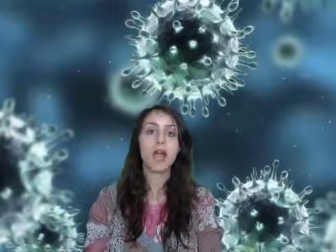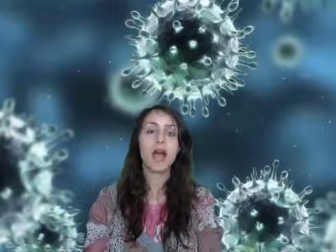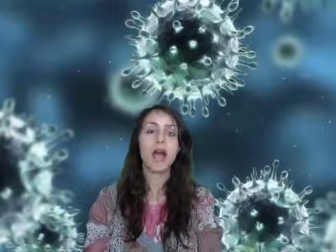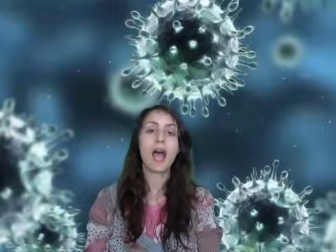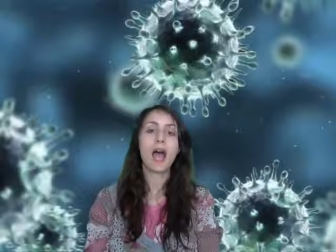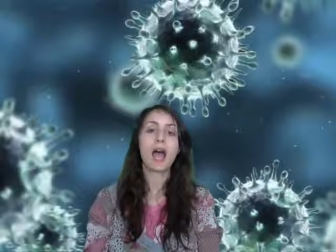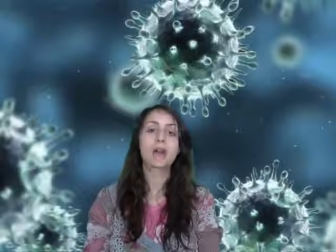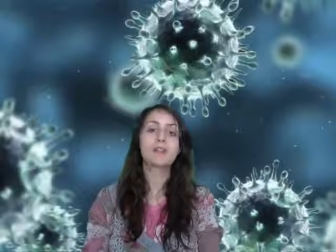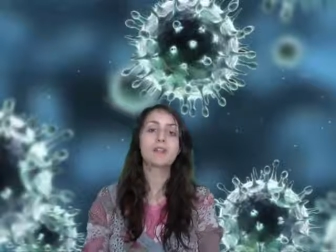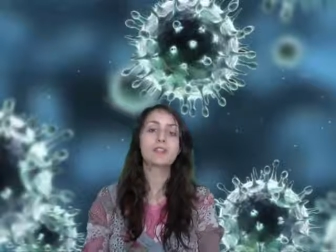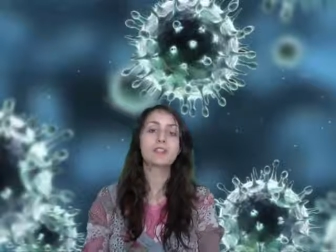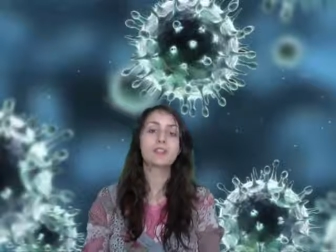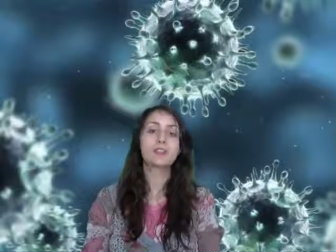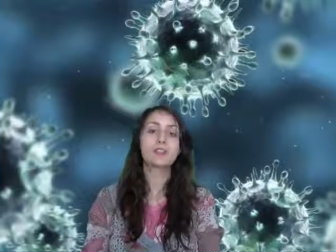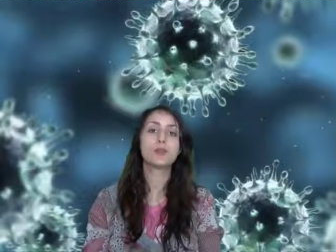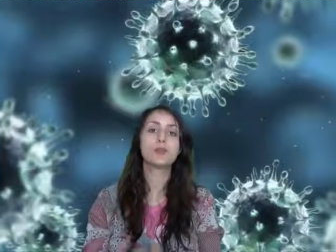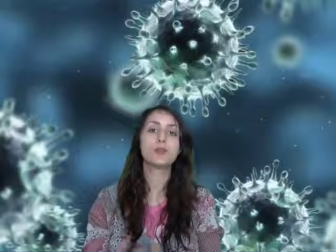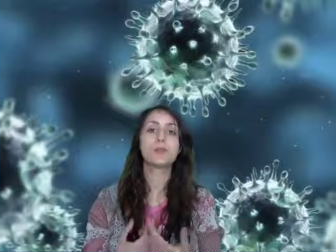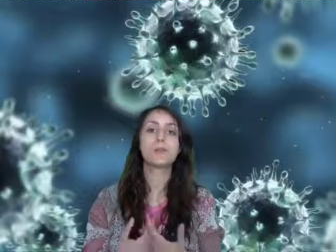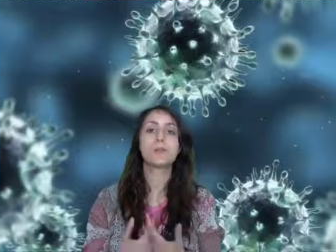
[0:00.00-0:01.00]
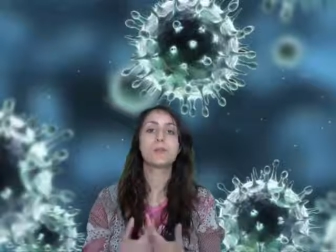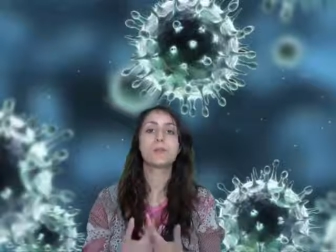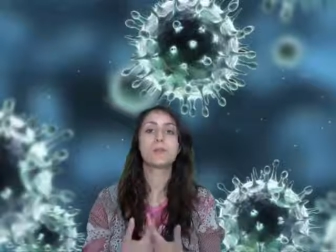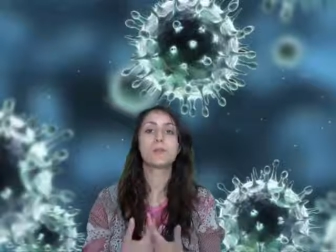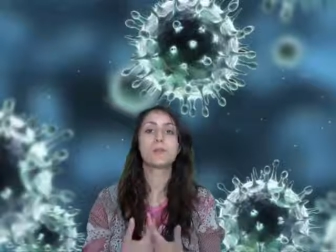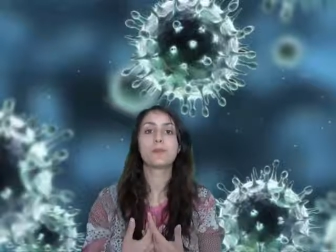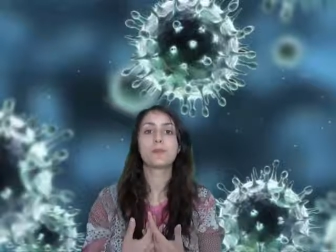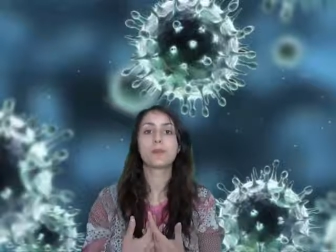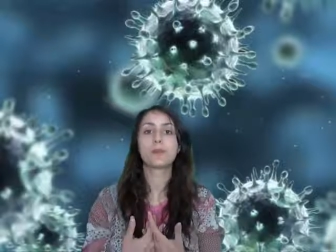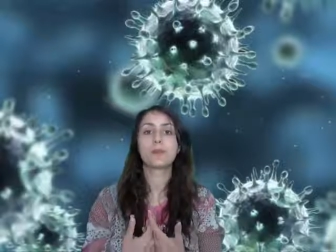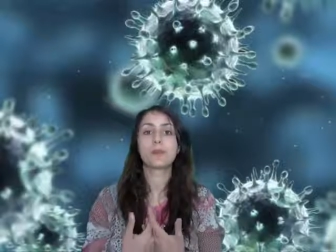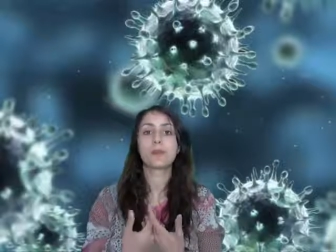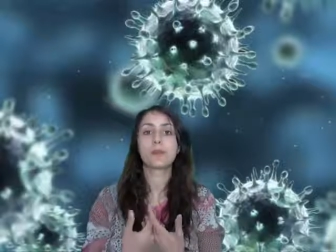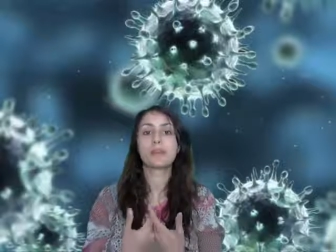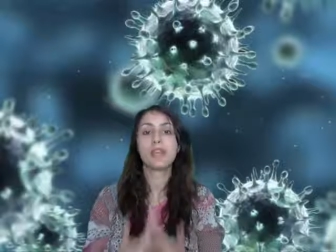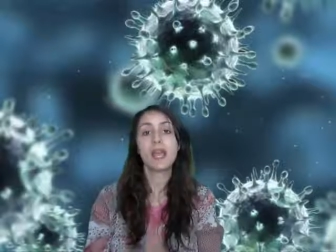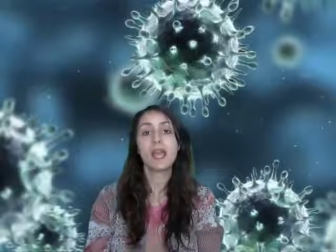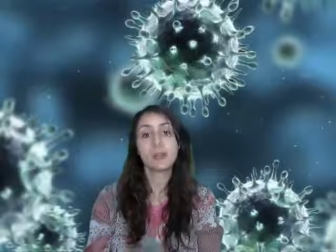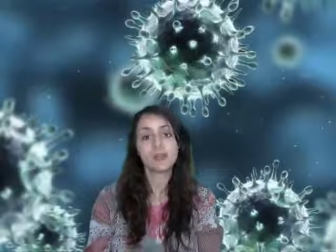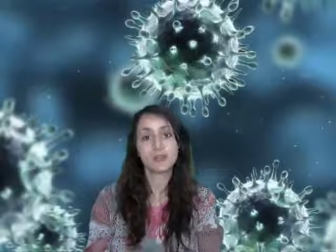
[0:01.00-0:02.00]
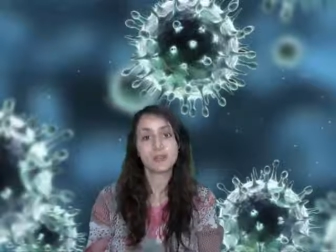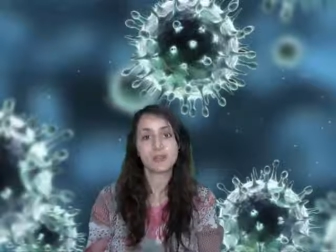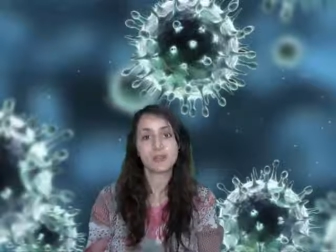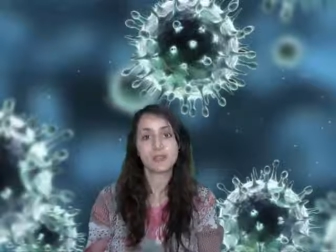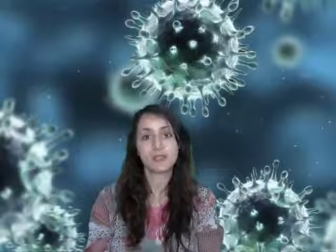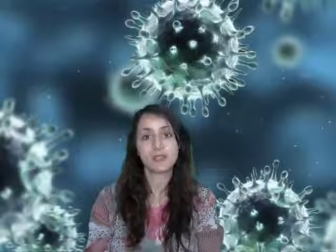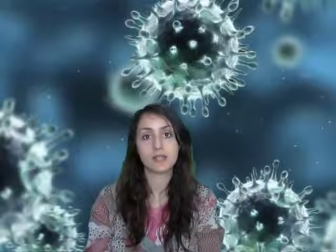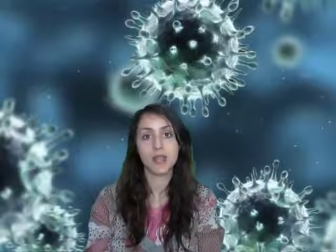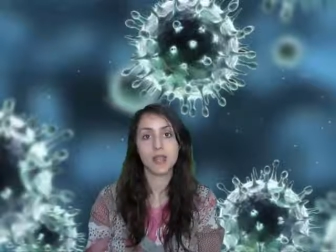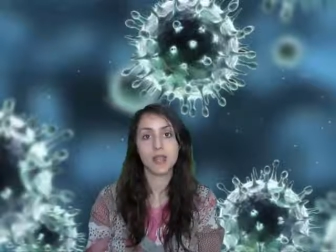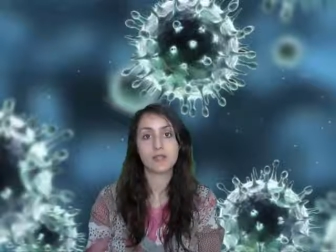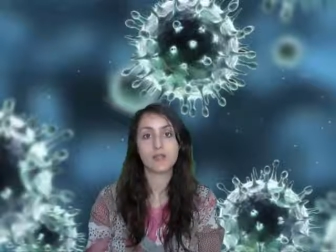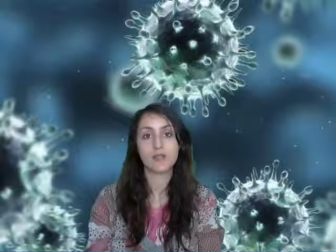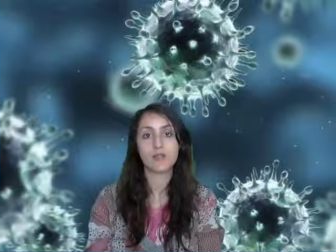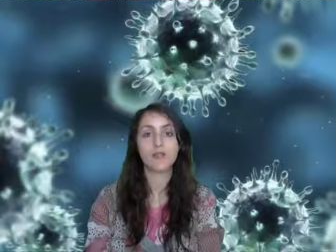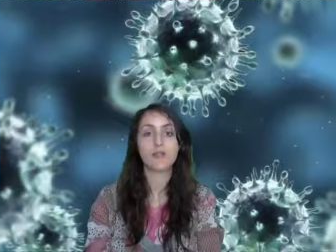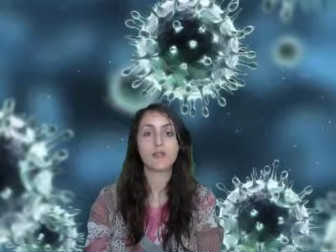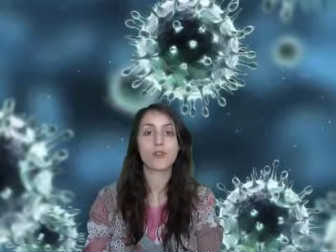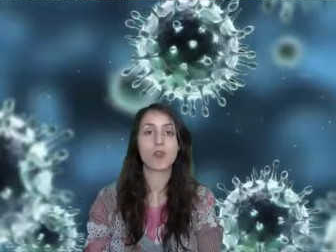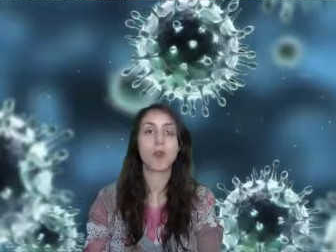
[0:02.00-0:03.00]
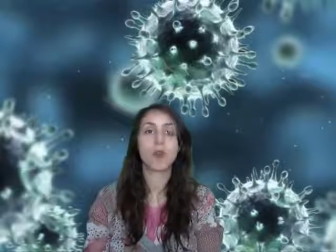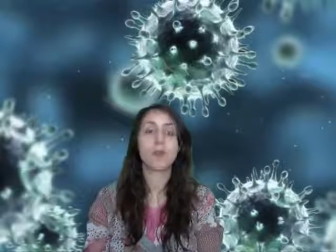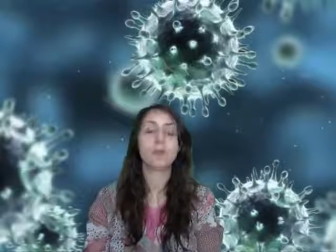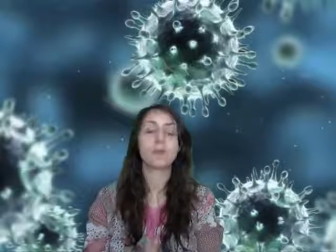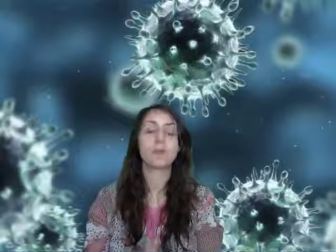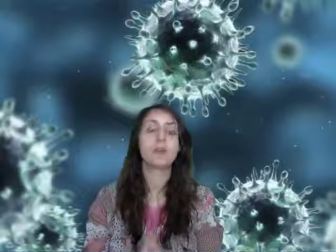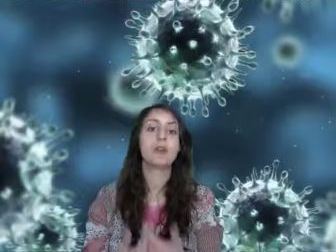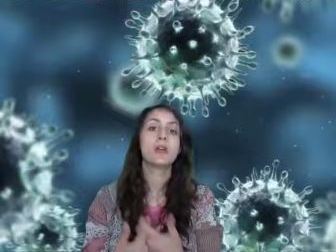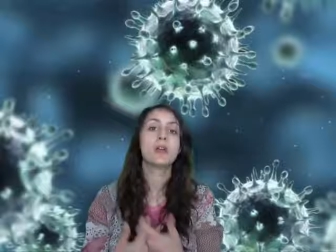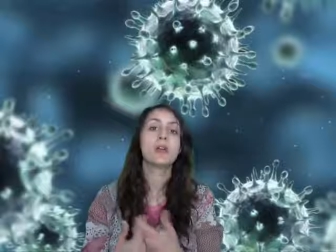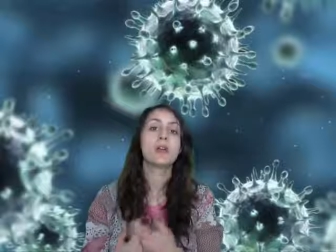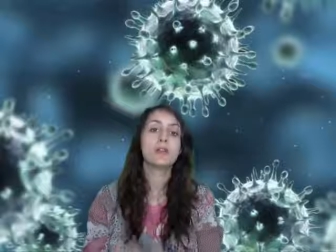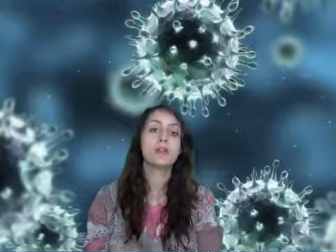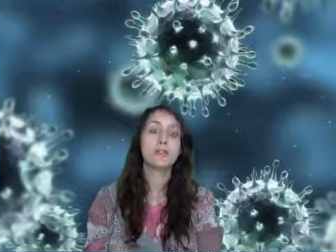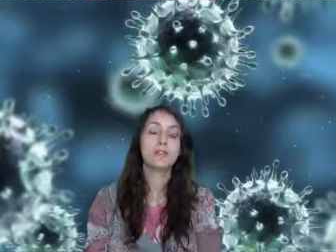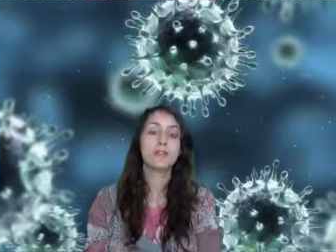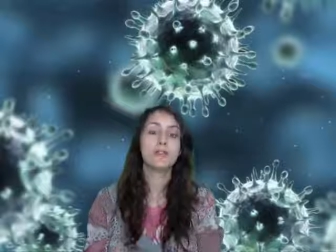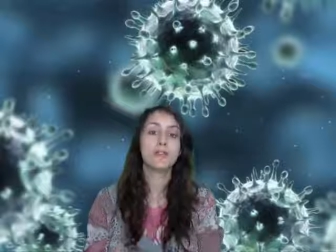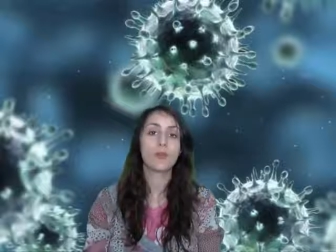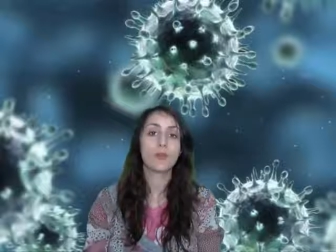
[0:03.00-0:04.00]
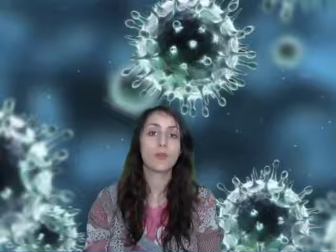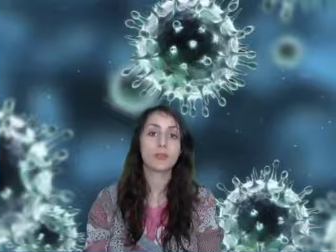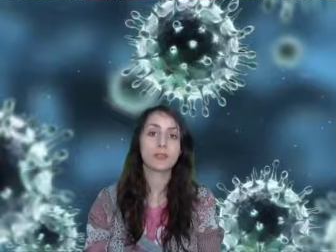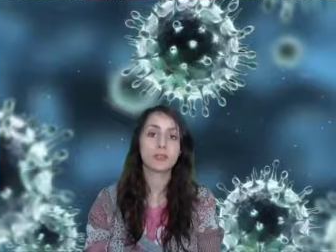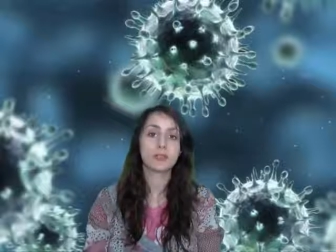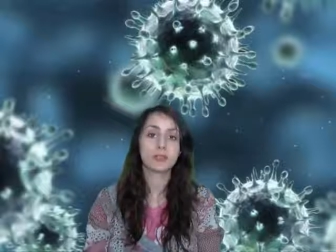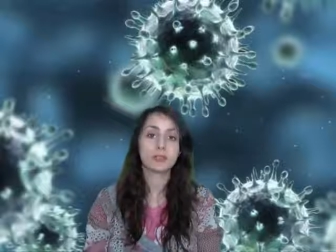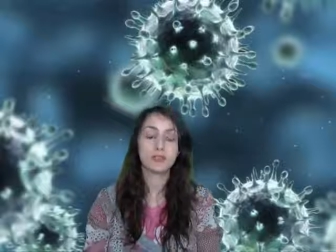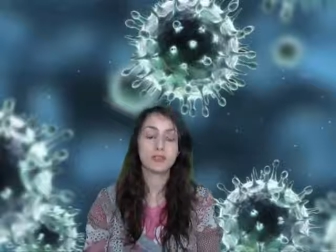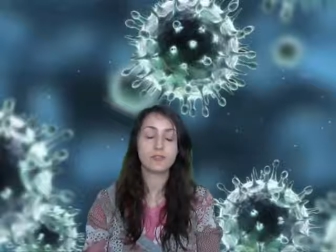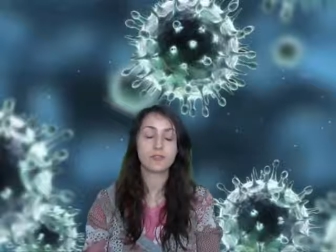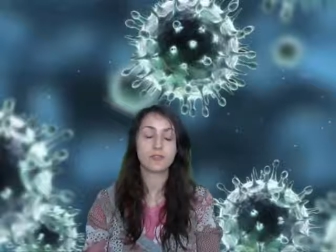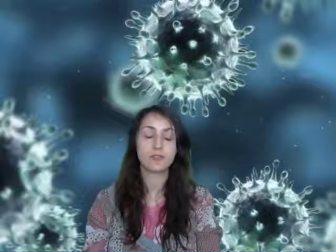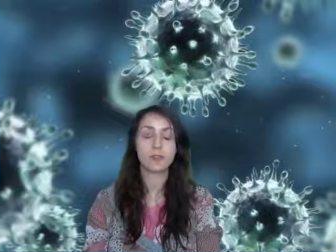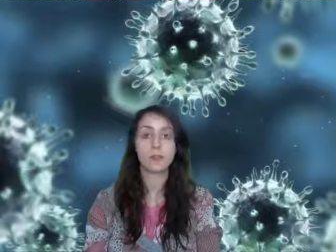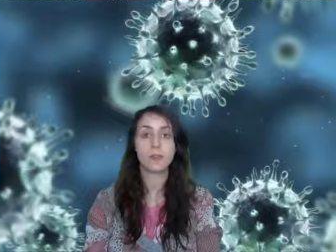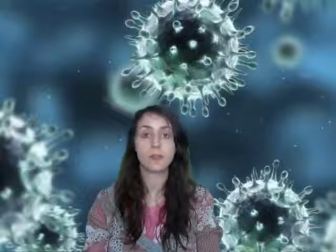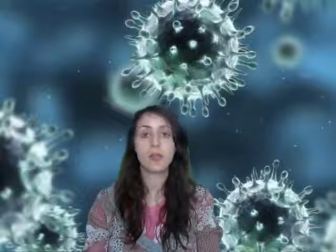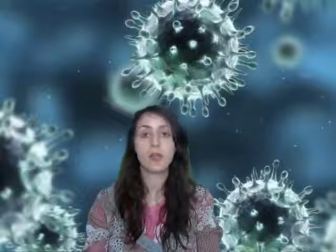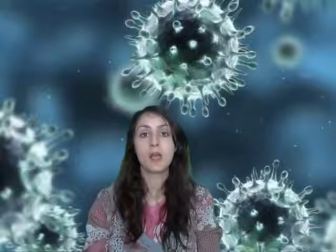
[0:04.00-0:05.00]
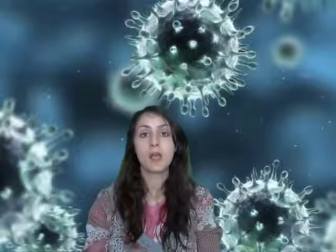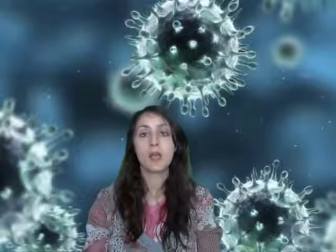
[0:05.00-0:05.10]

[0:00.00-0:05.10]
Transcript: How to protect yourself from the influenza syndrome?